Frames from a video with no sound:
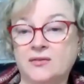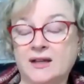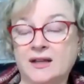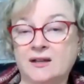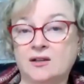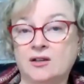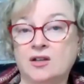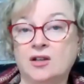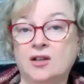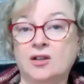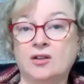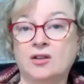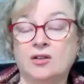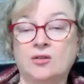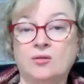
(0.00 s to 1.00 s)
then
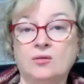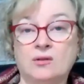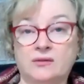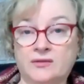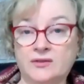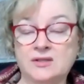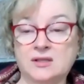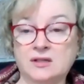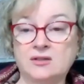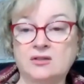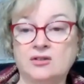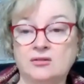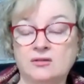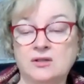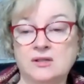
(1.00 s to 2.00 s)
all of a sudden
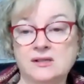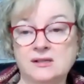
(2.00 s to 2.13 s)
you can